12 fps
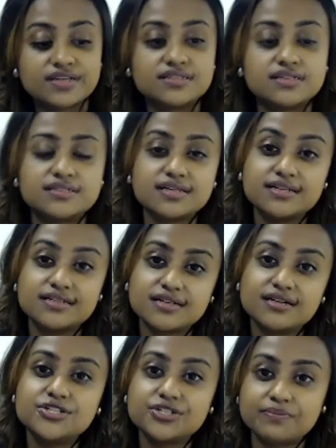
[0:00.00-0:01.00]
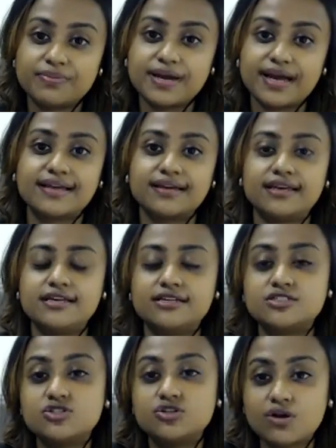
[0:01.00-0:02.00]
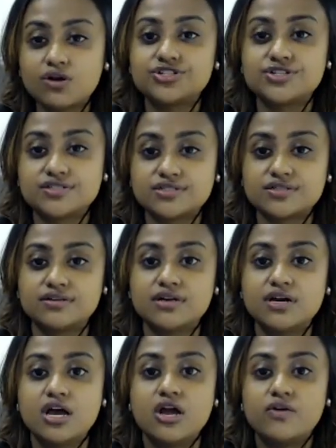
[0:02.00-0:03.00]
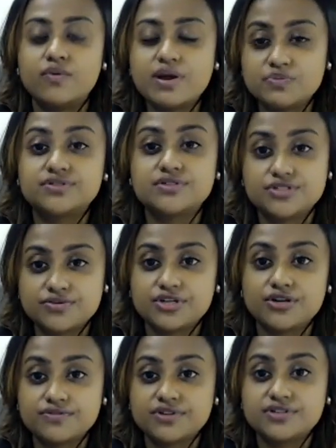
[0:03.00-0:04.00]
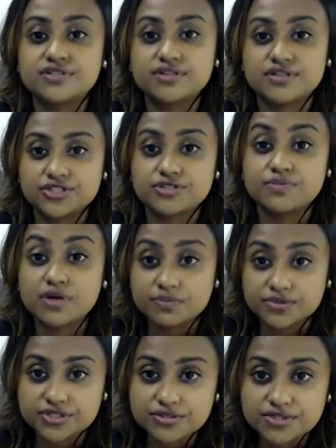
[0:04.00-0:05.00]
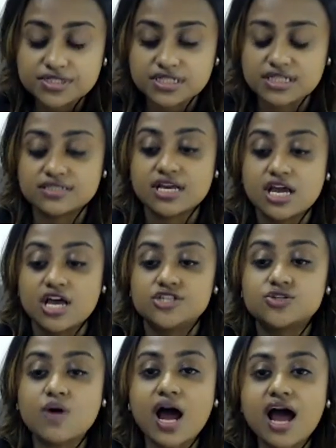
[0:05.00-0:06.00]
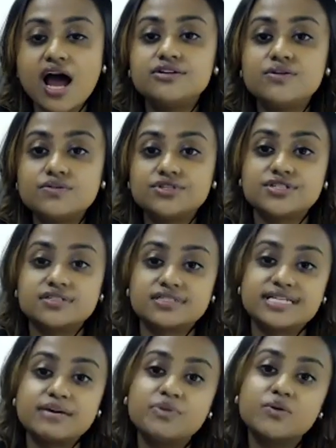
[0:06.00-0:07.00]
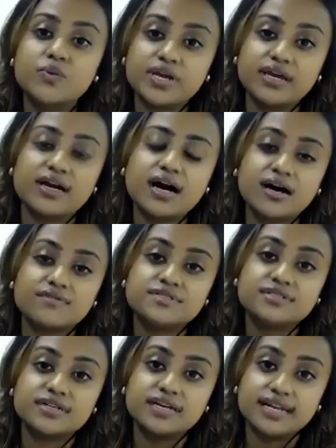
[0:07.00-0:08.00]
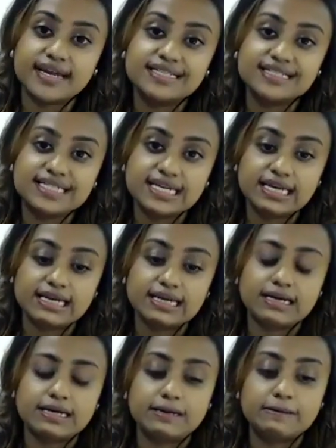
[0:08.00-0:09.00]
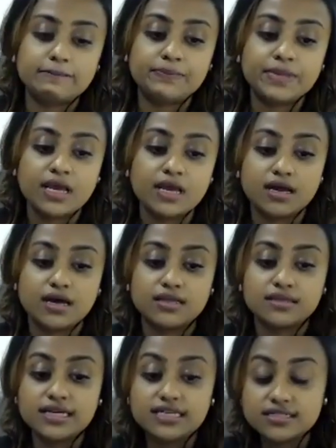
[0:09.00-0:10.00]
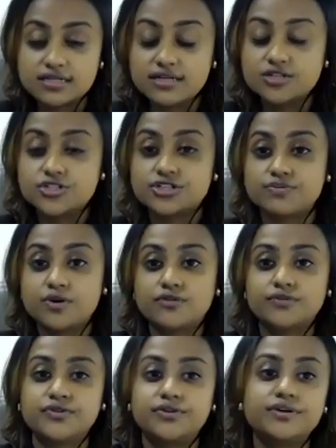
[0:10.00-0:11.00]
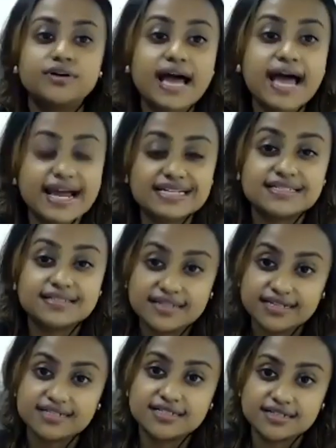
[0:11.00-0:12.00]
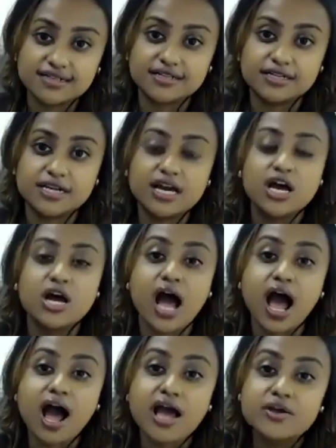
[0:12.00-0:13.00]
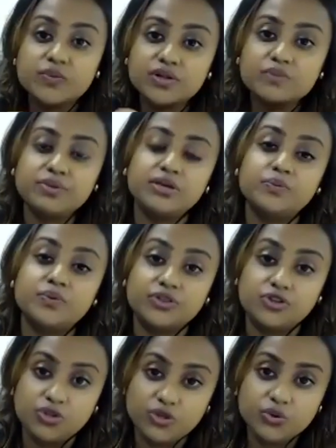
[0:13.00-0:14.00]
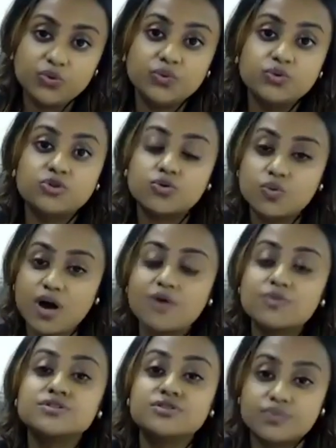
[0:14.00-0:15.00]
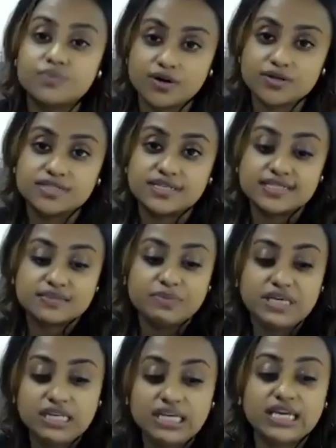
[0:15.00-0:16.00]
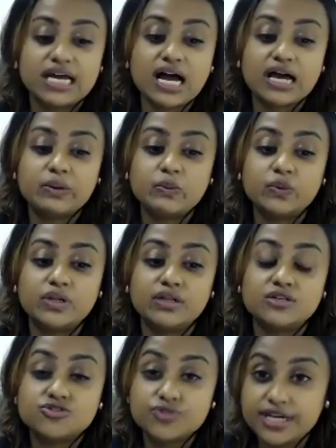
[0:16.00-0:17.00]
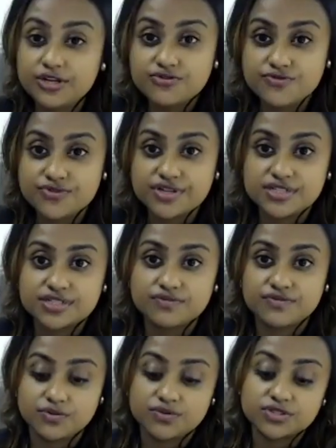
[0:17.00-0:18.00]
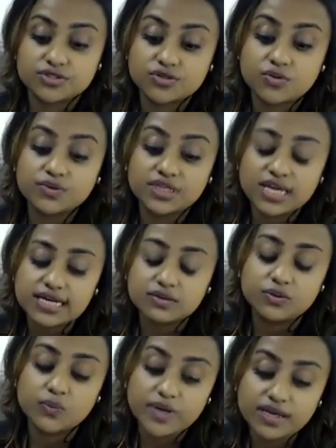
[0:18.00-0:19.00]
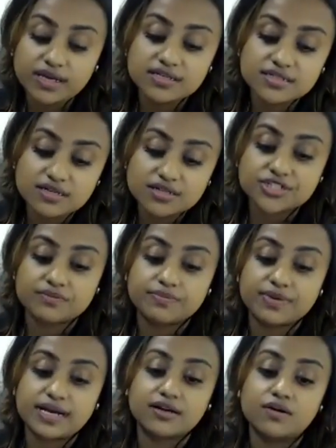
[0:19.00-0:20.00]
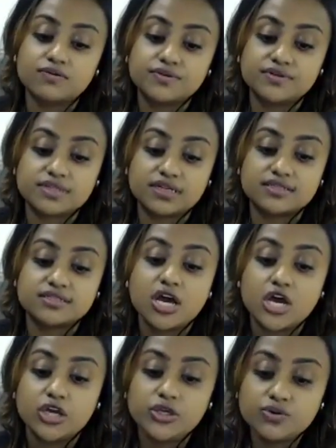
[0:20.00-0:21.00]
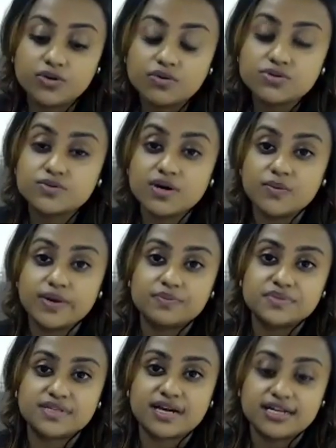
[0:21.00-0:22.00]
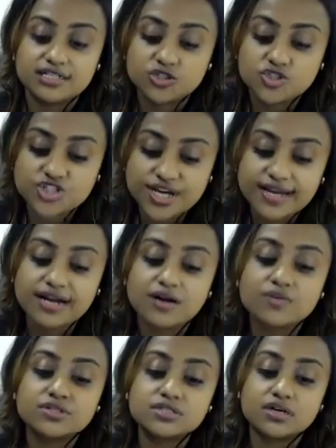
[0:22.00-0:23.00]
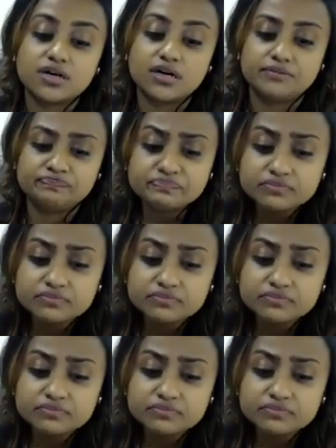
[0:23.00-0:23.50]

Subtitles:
is Internship Bank is not just a repository of internship opportunities. So I don't just step away after connecting the internship offerer and the intern. I will be with you throughout the process, meaning I will train you for interviews. So the way Internship Bank offers is you go to our website, check out the